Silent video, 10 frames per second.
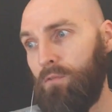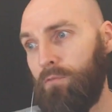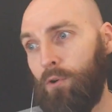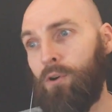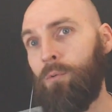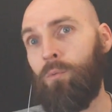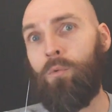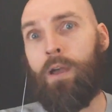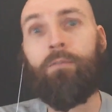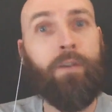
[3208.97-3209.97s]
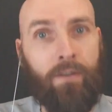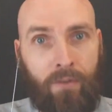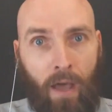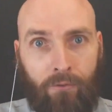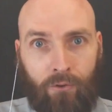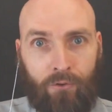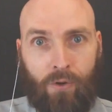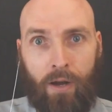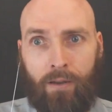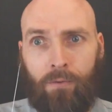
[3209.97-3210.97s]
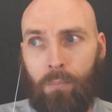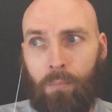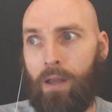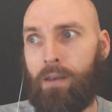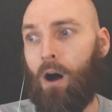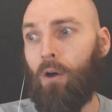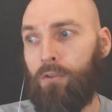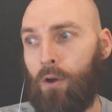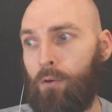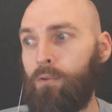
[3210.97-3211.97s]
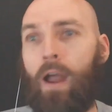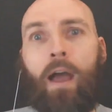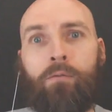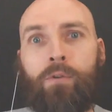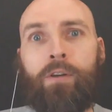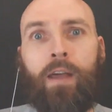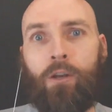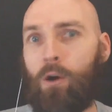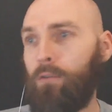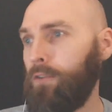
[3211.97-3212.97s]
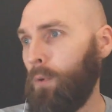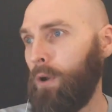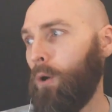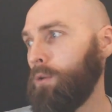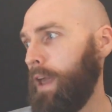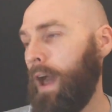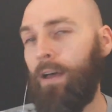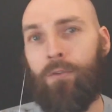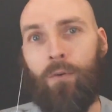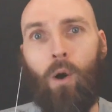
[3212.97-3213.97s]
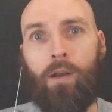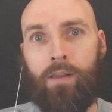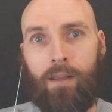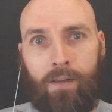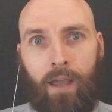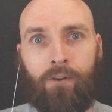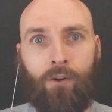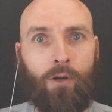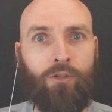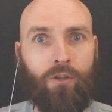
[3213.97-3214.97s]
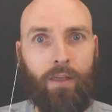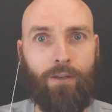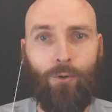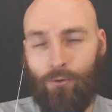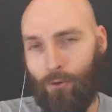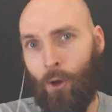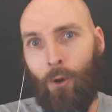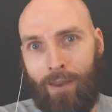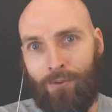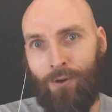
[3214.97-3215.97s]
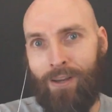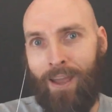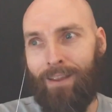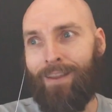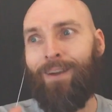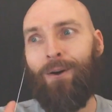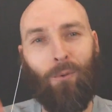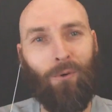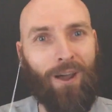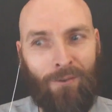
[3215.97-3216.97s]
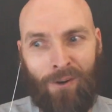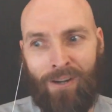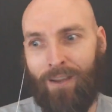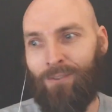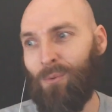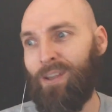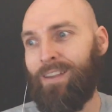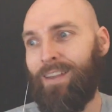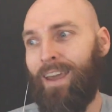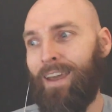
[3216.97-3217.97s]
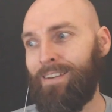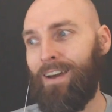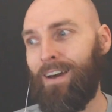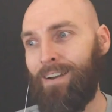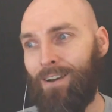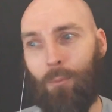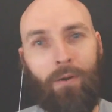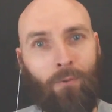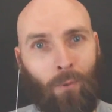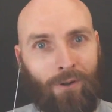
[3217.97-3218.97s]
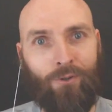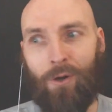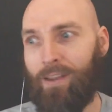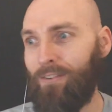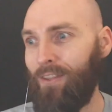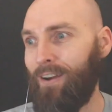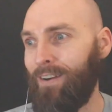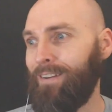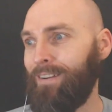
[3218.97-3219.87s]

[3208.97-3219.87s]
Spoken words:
for if a disaster strikes, but also for every day. If someone only has 1 container, what should they use? So don't answer it yet. We'll cover it next week, and hope everyone will join us there.